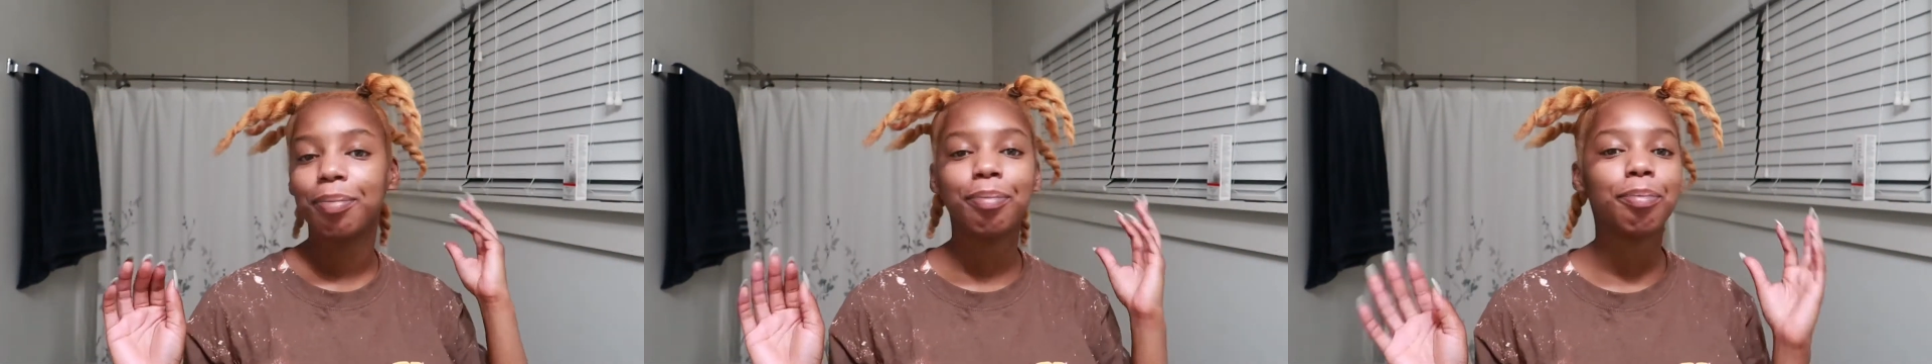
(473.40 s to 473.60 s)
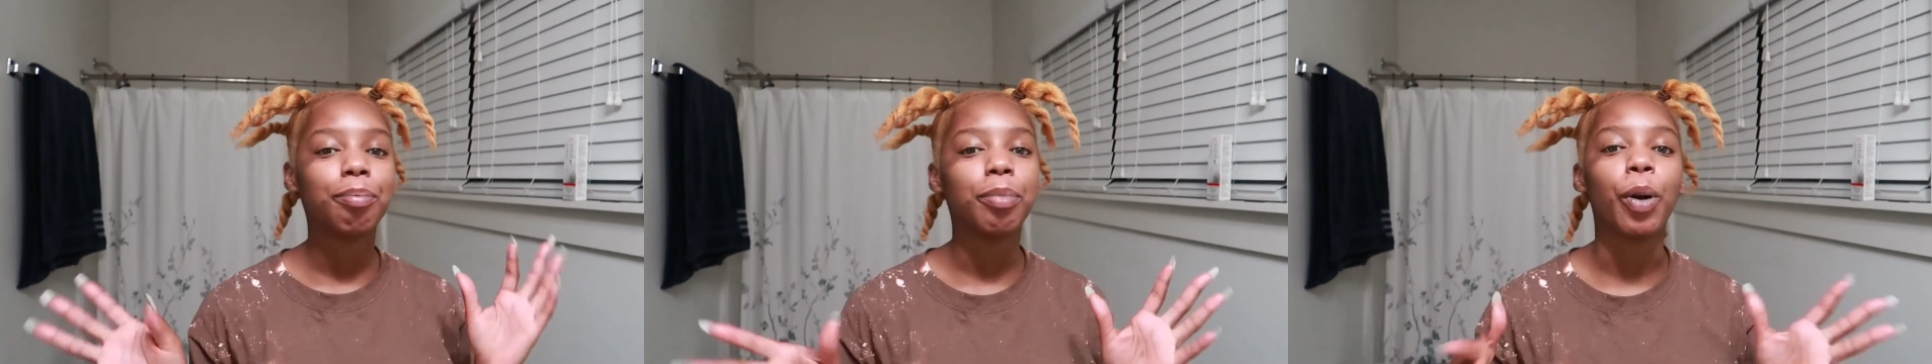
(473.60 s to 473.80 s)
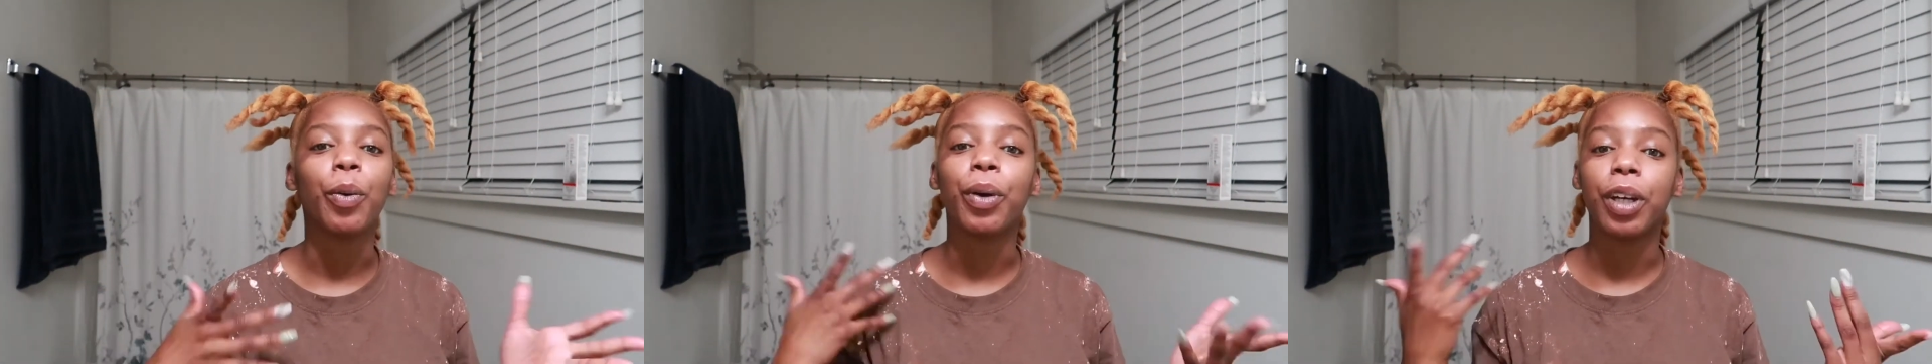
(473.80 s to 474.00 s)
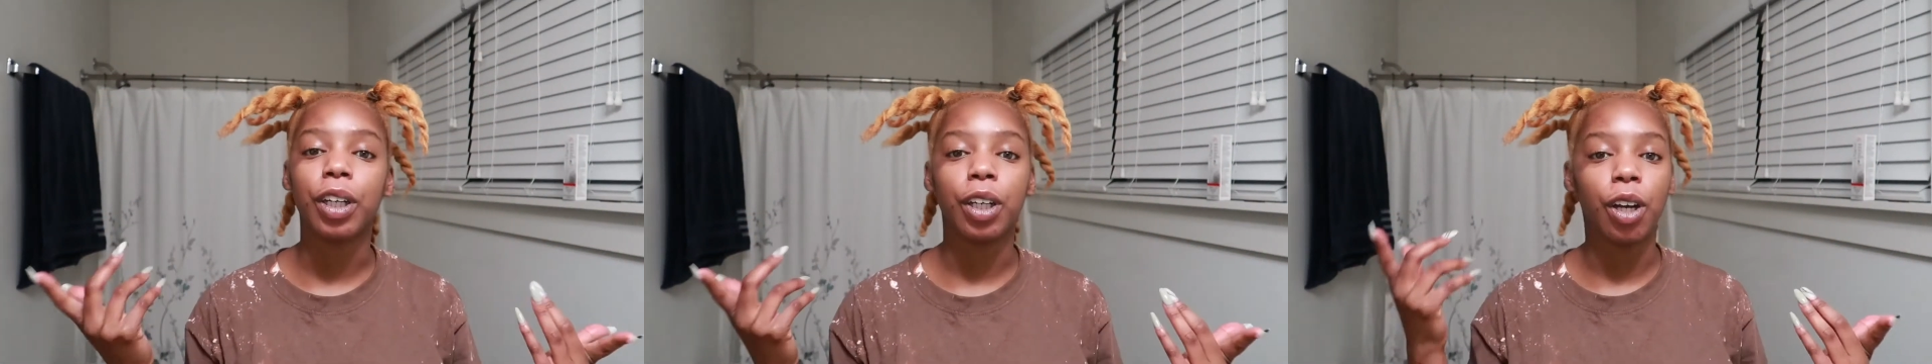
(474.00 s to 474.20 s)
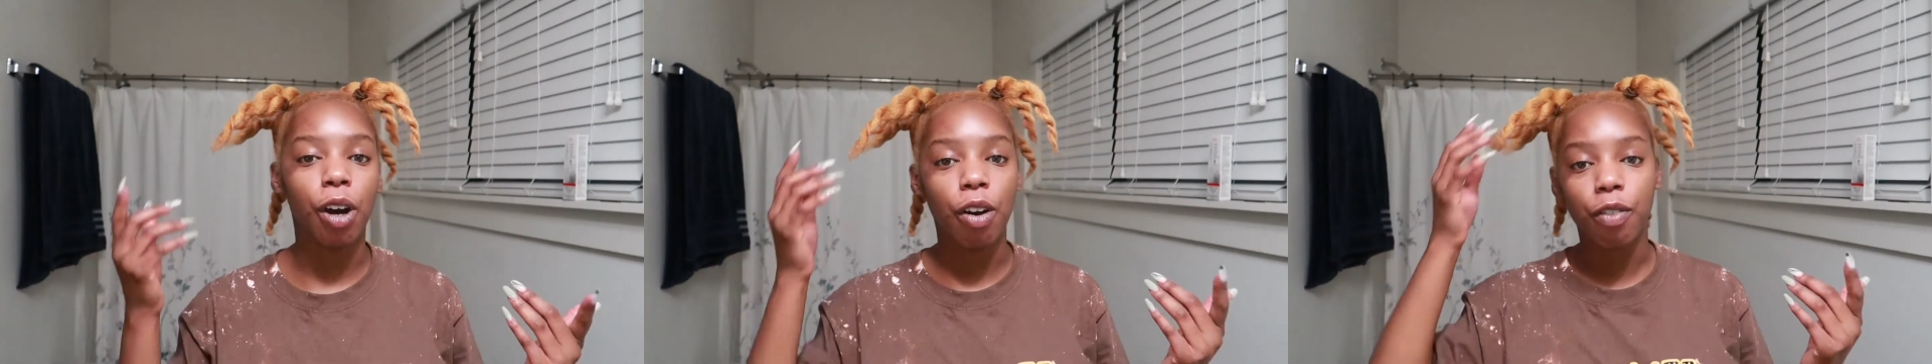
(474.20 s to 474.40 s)
But we're gonna
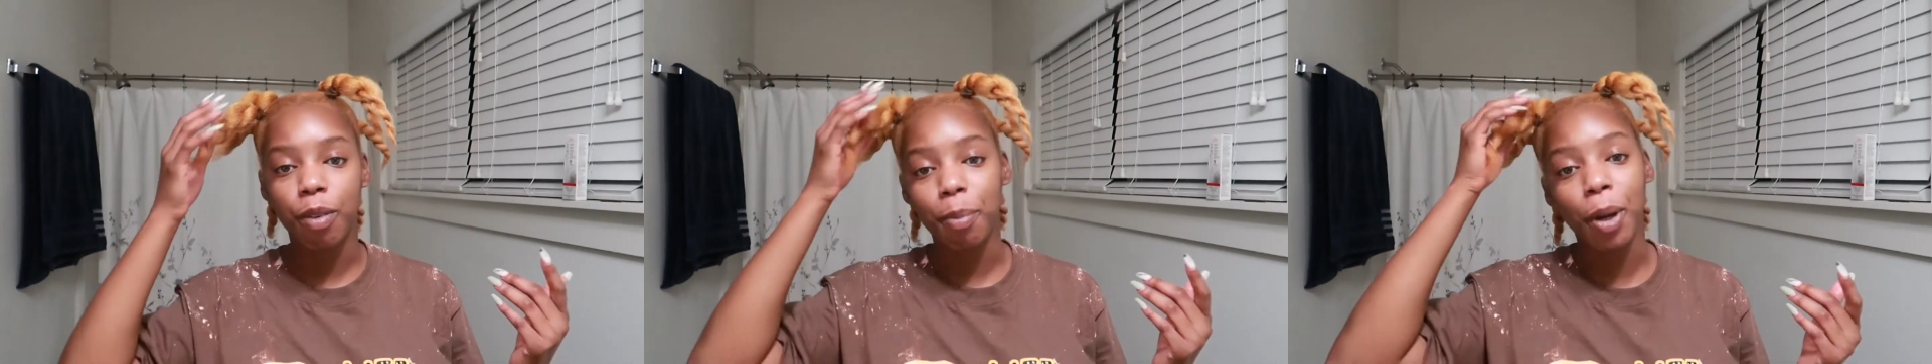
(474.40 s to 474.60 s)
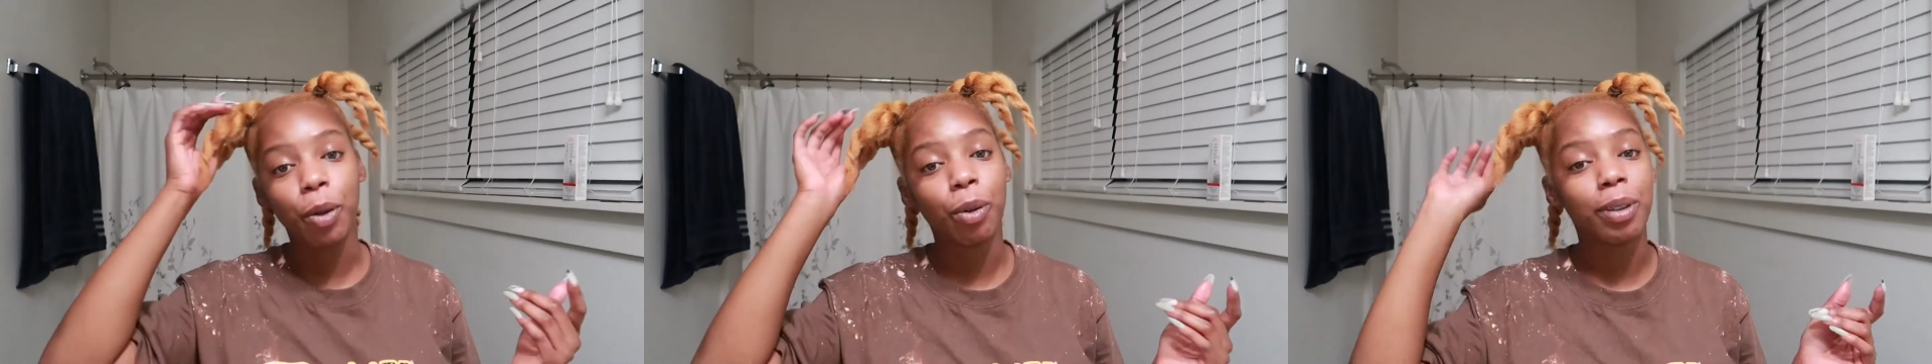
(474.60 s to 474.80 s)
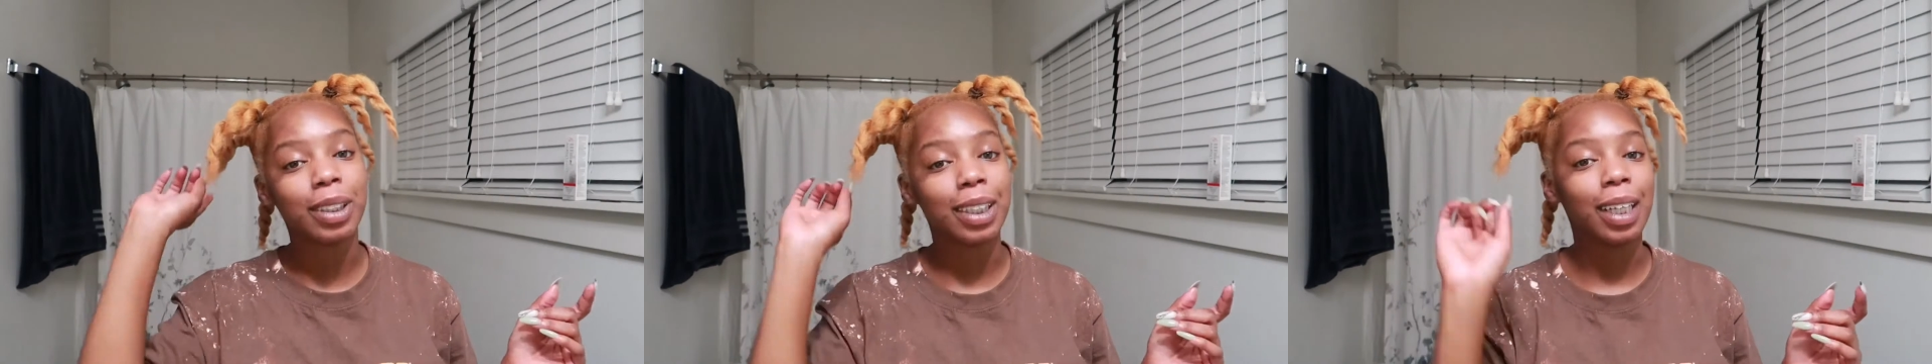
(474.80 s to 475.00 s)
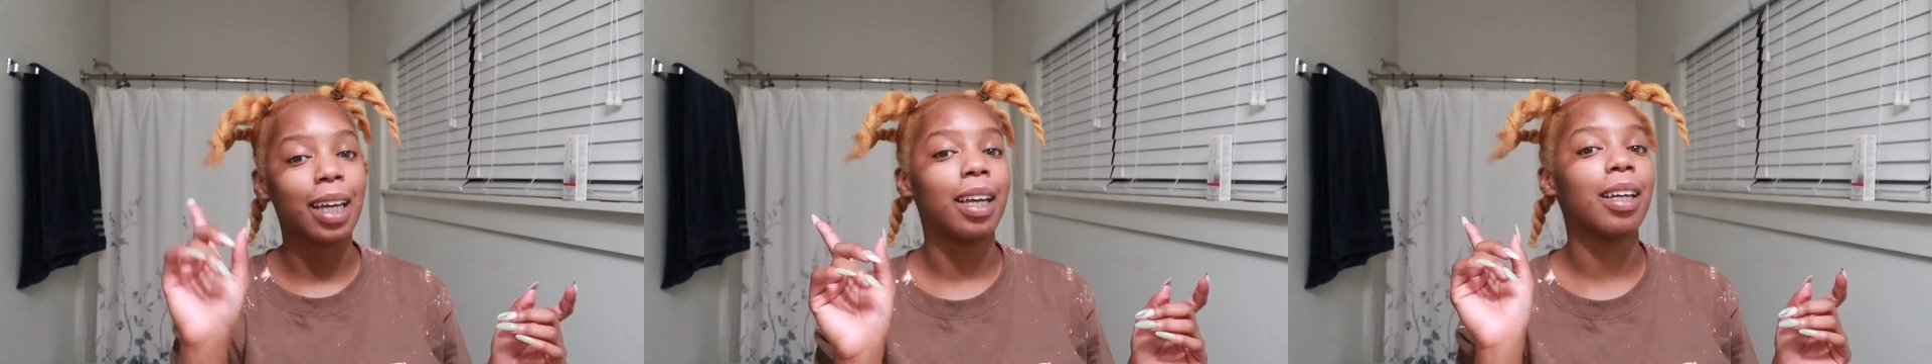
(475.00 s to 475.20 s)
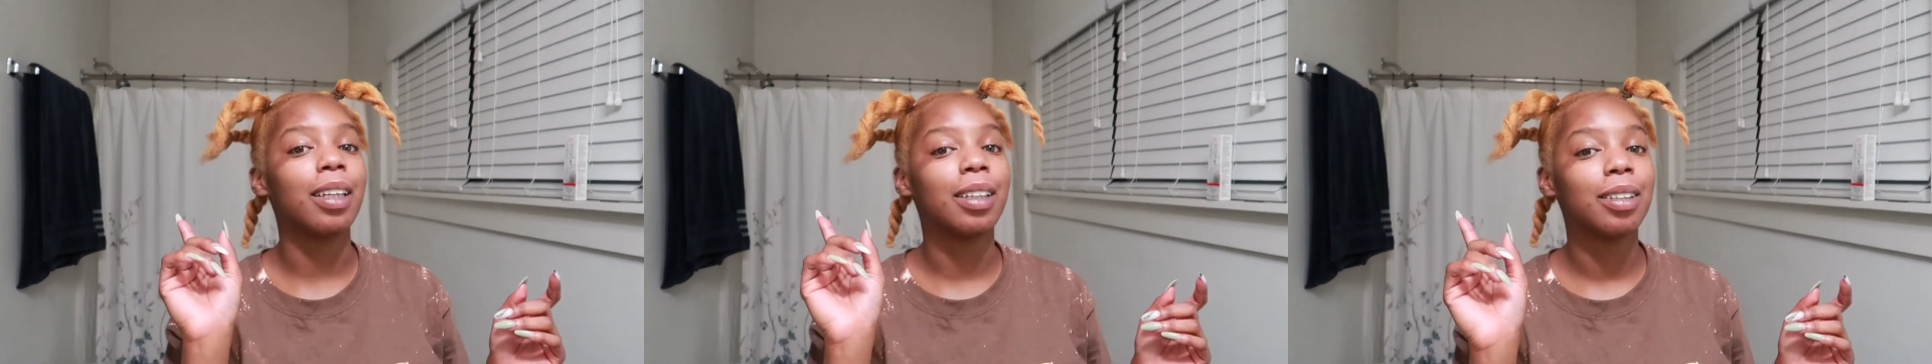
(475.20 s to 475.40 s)
go over my roots
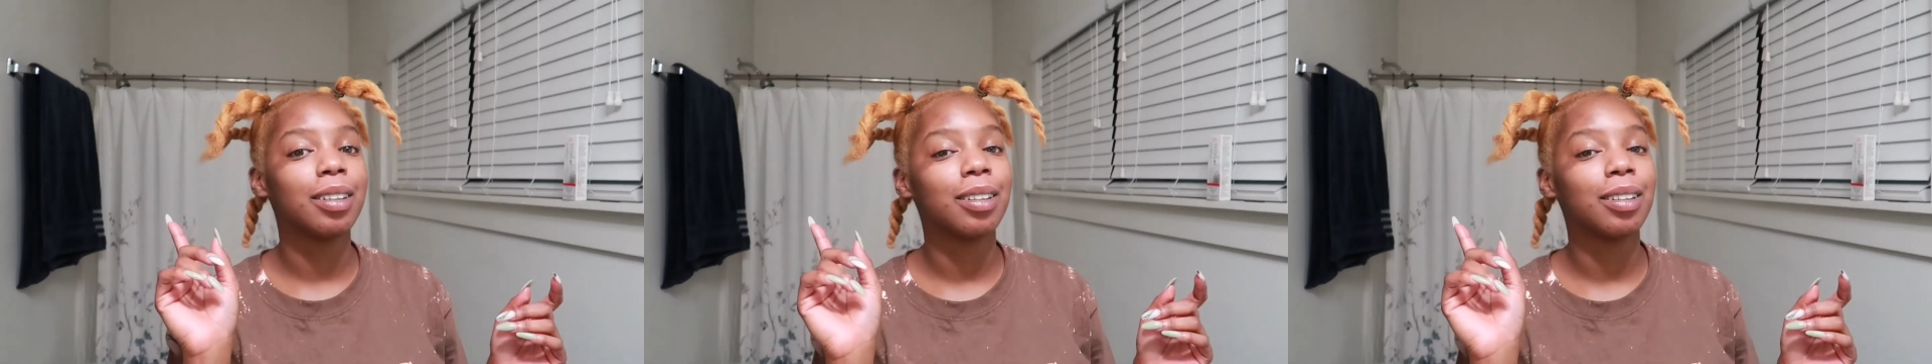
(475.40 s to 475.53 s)
again,